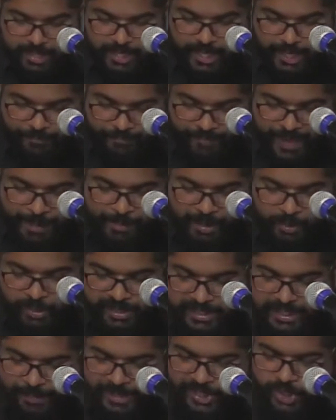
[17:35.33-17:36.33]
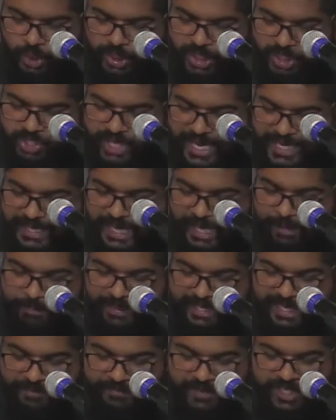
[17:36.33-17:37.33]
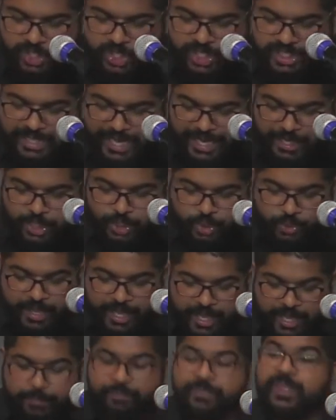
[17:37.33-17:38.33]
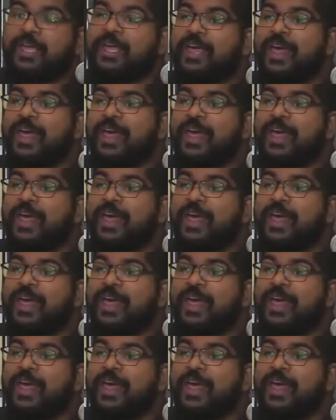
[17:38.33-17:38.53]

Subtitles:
A famine was coming. So the Gentile believers decided to help